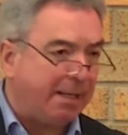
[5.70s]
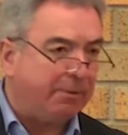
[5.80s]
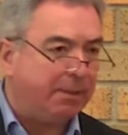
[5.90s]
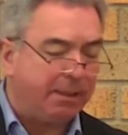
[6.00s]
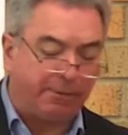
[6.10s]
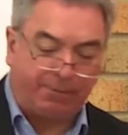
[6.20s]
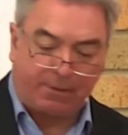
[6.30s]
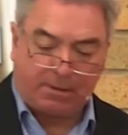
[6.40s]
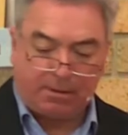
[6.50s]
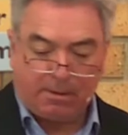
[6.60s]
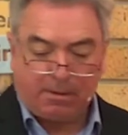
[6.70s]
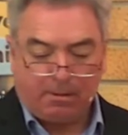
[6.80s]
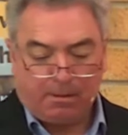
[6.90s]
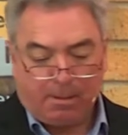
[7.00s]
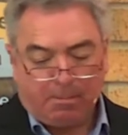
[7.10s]
have a gift,
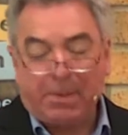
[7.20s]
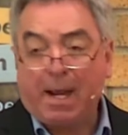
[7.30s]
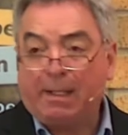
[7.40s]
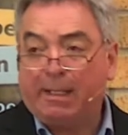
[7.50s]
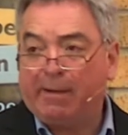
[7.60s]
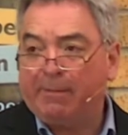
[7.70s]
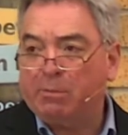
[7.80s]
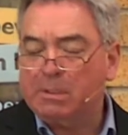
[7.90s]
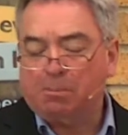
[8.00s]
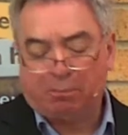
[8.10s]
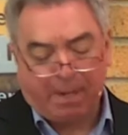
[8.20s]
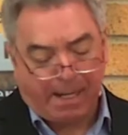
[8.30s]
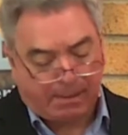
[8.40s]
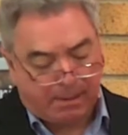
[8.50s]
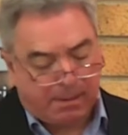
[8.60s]
but that gift was
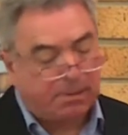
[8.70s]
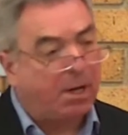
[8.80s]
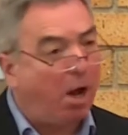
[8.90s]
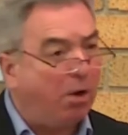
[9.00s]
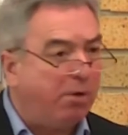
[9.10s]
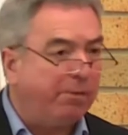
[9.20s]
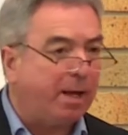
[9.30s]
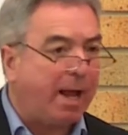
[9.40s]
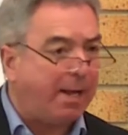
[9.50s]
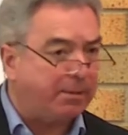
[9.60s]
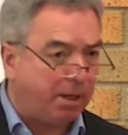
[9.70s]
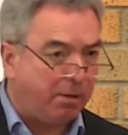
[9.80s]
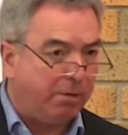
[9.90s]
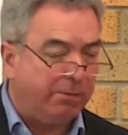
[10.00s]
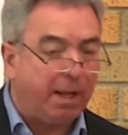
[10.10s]
practiced over and
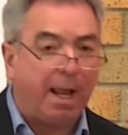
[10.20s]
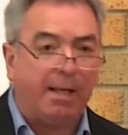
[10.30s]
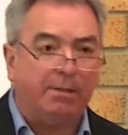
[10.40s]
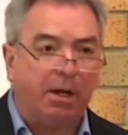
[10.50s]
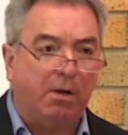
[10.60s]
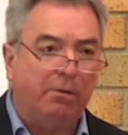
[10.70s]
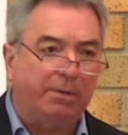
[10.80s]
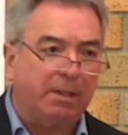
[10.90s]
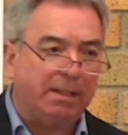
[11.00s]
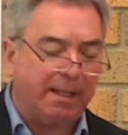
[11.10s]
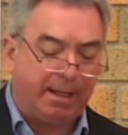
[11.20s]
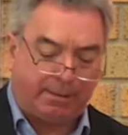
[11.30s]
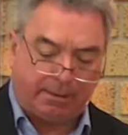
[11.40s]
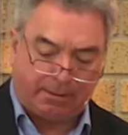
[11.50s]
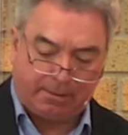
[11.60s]
over and over
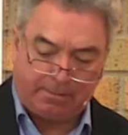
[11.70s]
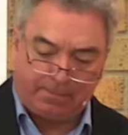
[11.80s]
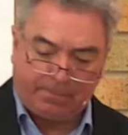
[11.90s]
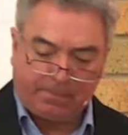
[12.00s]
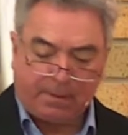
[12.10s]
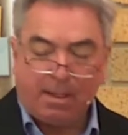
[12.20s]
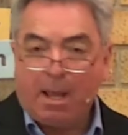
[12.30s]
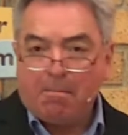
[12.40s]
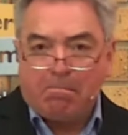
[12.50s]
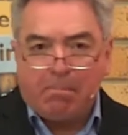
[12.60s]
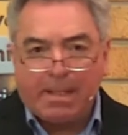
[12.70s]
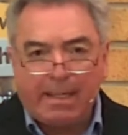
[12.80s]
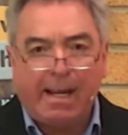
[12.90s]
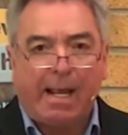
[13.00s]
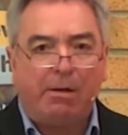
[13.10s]
again.
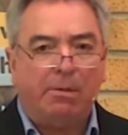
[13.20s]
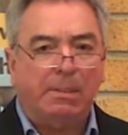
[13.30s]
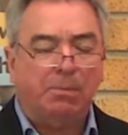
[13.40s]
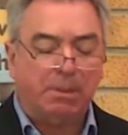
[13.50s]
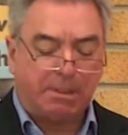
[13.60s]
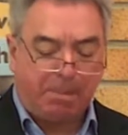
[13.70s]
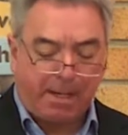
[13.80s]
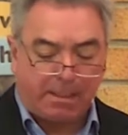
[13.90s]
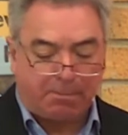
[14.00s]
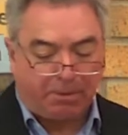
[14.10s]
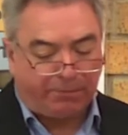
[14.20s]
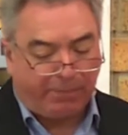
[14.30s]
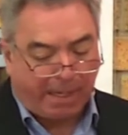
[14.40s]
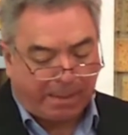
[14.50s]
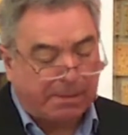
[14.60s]
Many hours were spent
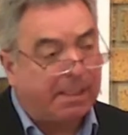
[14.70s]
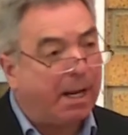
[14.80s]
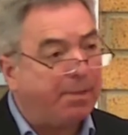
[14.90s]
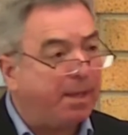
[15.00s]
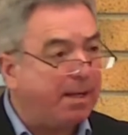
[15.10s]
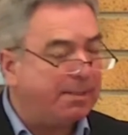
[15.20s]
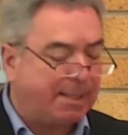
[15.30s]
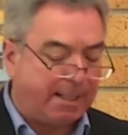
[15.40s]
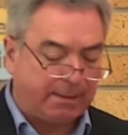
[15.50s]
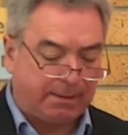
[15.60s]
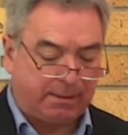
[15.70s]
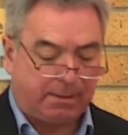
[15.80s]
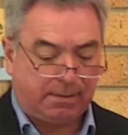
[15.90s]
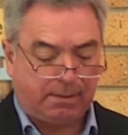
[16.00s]
perfecting their talent.